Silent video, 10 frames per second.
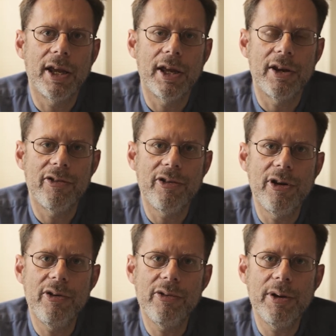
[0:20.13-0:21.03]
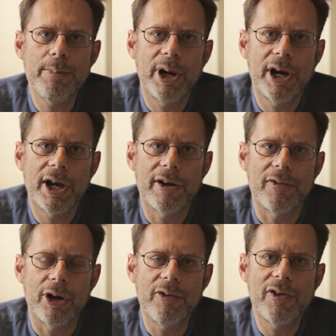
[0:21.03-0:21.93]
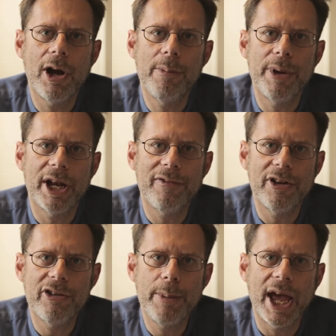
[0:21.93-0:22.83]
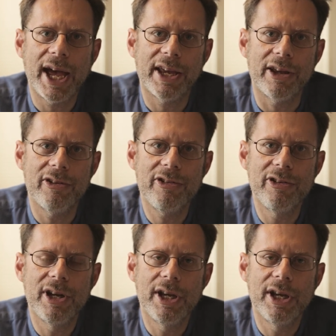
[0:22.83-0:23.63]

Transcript: It is usually part of an overall benefits package,